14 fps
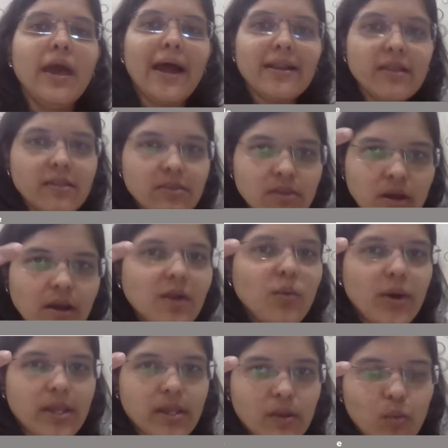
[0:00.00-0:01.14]
And the third
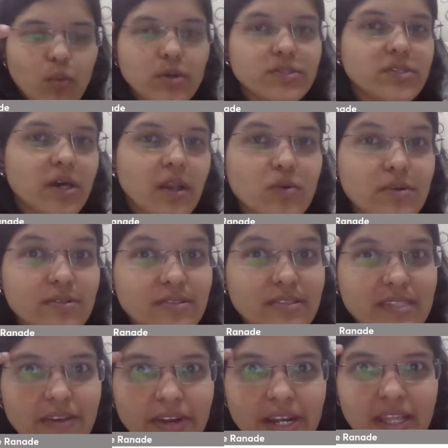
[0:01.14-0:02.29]
one was around
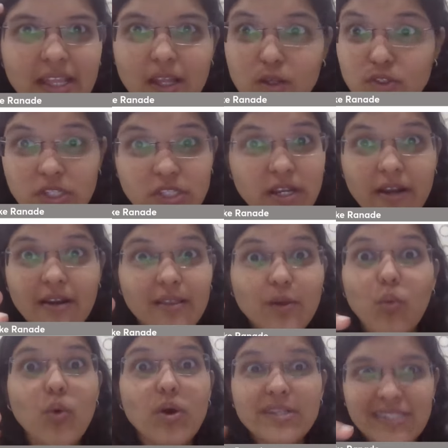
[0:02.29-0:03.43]
17,600, the
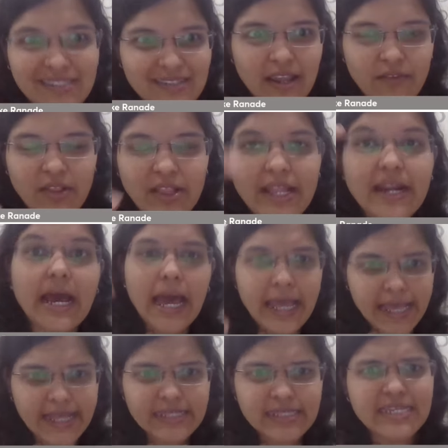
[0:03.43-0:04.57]
worst level that I
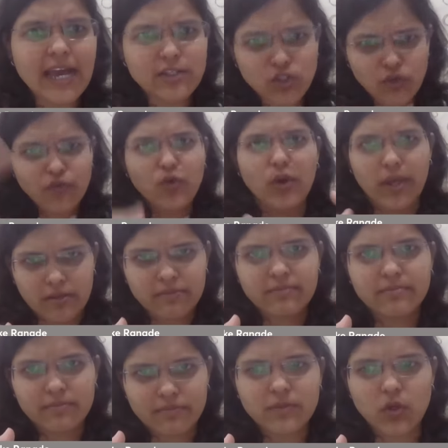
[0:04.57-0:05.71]
can see as of today.
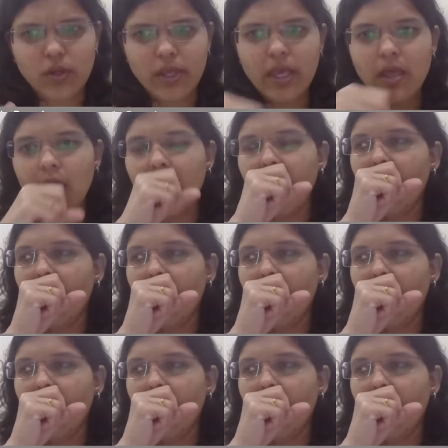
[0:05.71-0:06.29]
Okay.